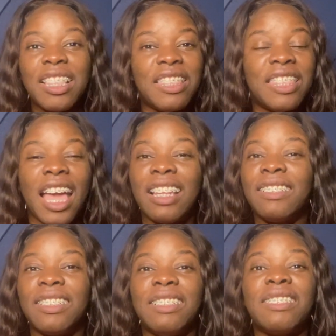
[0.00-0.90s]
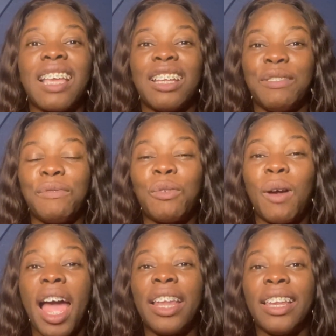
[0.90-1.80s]
That is a discussion for
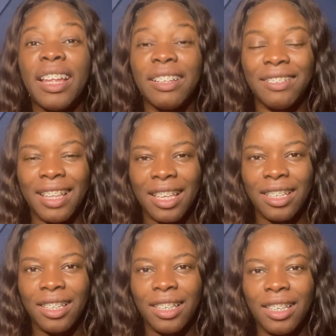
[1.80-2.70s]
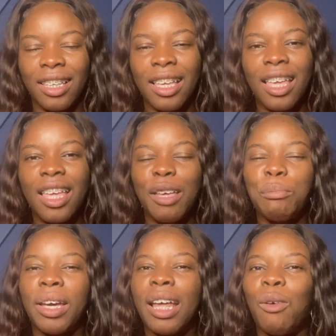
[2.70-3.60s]
another day.
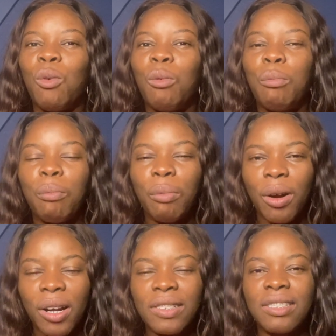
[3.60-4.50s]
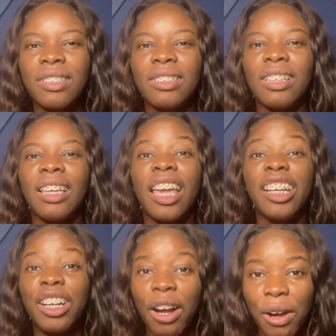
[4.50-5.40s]
But I will personally
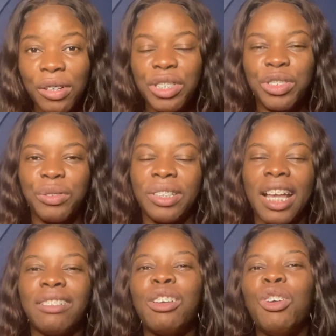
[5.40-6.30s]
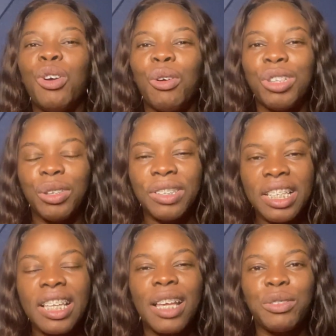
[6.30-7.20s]
encourage you that on your
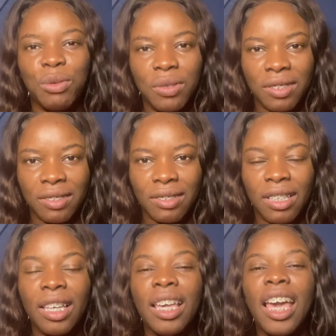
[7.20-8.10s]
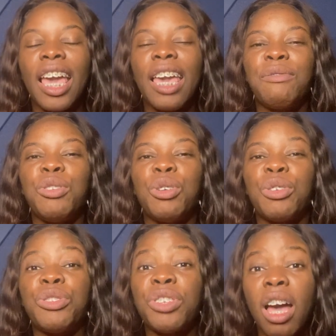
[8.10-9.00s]
DS260, if your
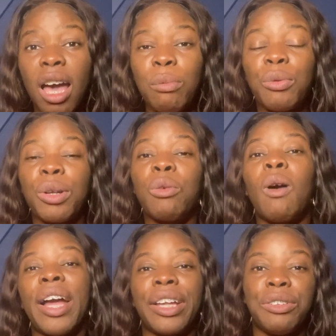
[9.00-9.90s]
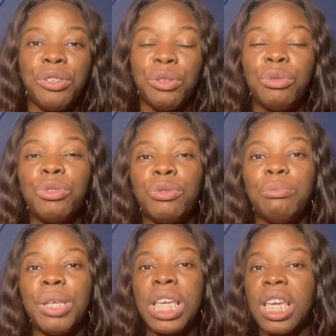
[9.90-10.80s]
job required you to
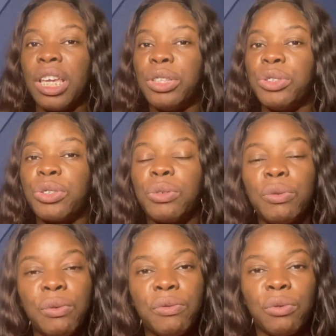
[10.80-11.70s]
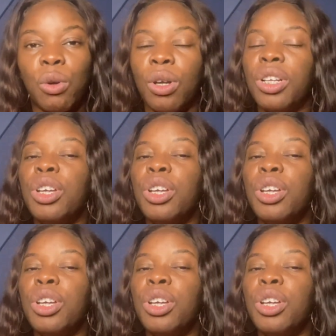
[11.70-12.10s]
be in school for